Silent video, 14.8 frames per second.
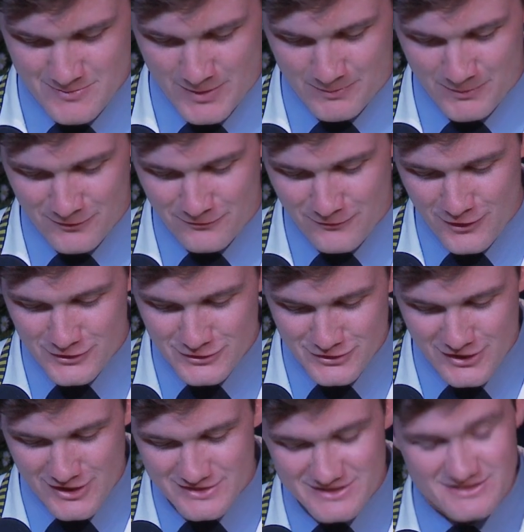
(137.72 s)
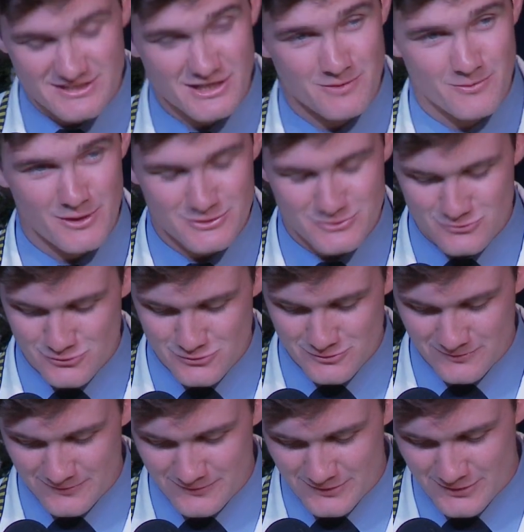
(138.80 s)
But by far the craziest thing about
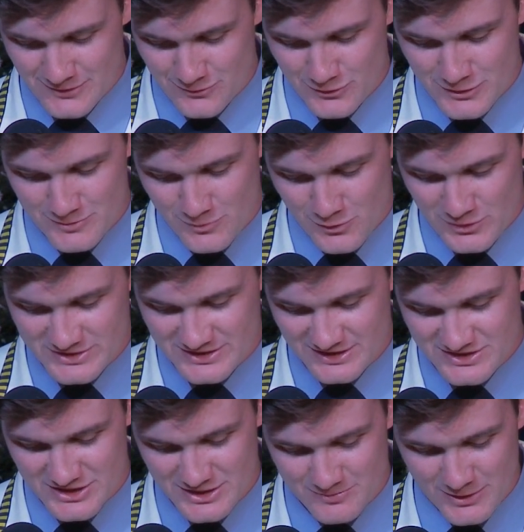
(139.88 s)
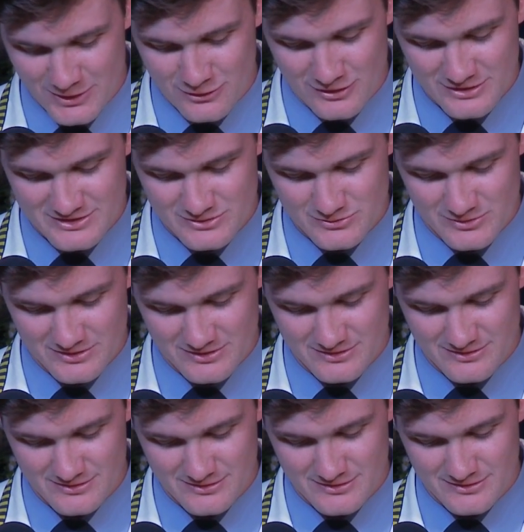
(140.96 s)
school were the boys I shared my classes with,
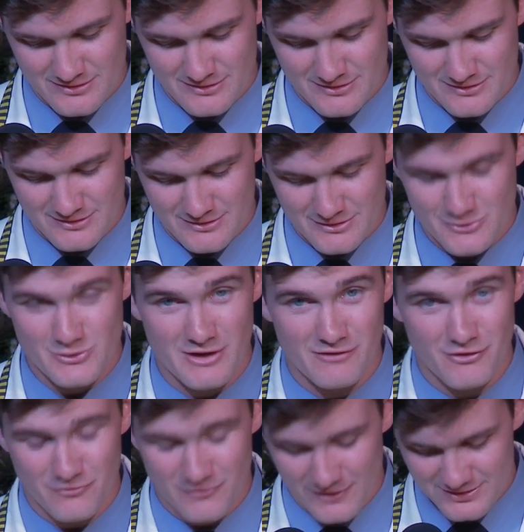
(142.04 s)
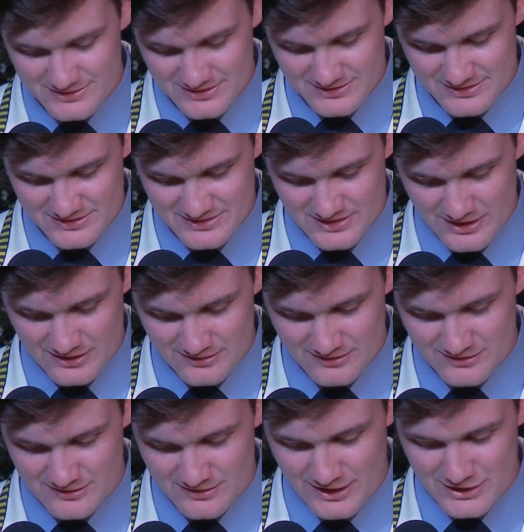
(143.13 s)
who never failed to entertain
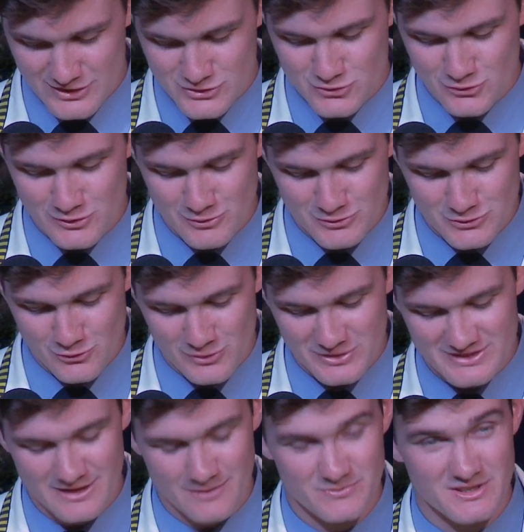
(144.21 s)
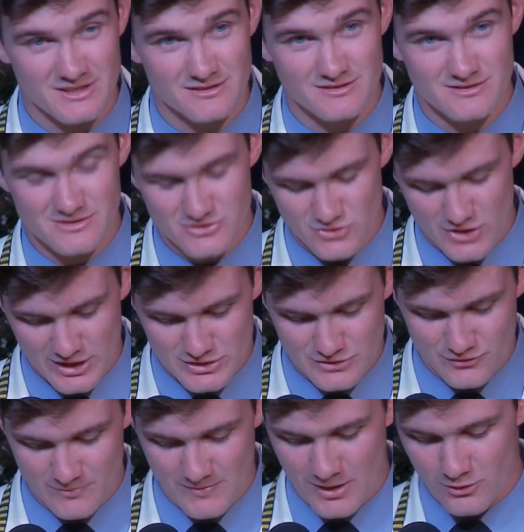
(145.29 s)
and ensured there was always something to distract you
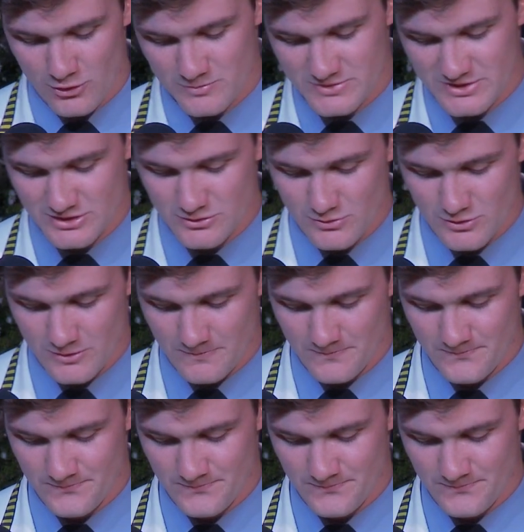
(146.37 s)
from how homesick you were.